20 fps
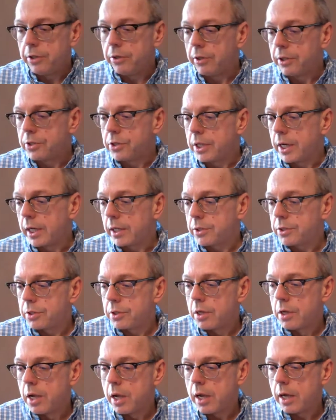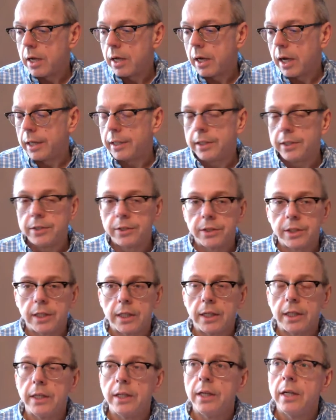unisex. I did
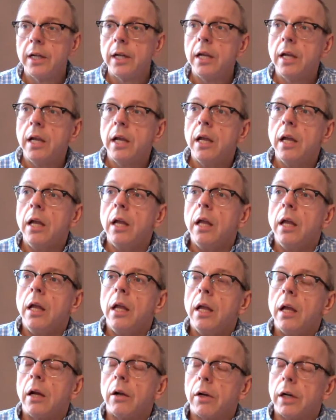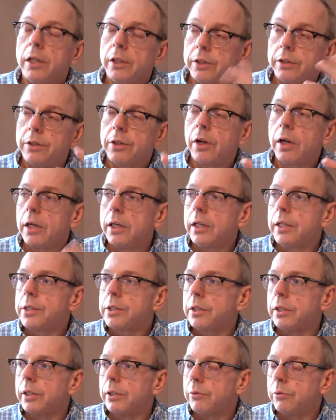say, or I thought
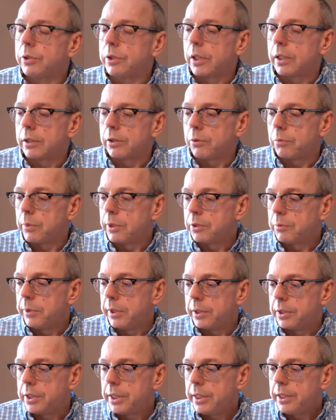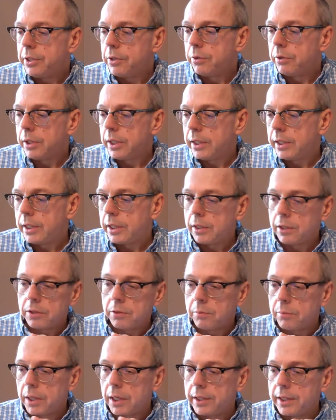initially it was like there must be a tea note in
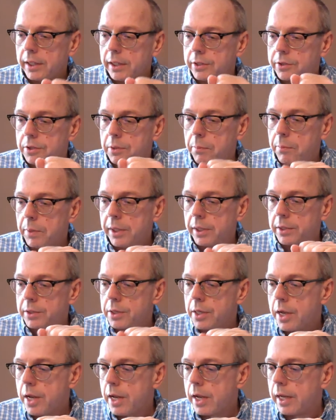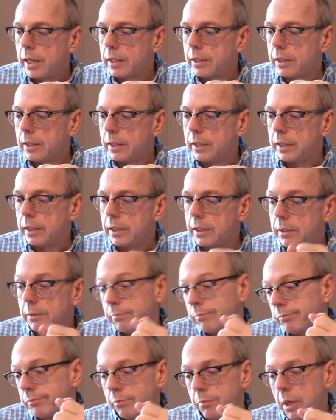there, but I think it's the mint and the,
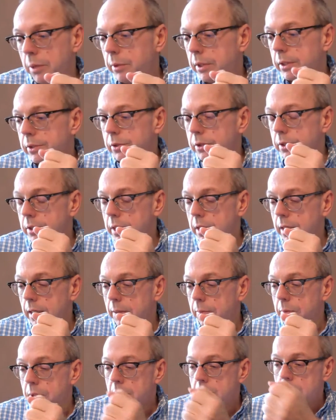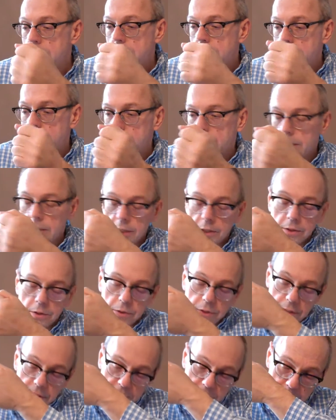maybe it is the thyme, and the other
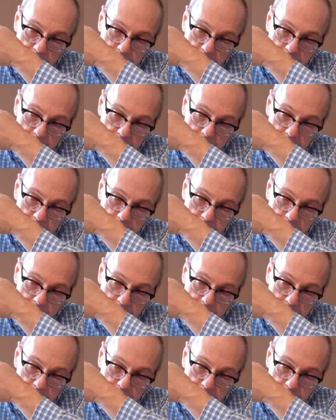thing's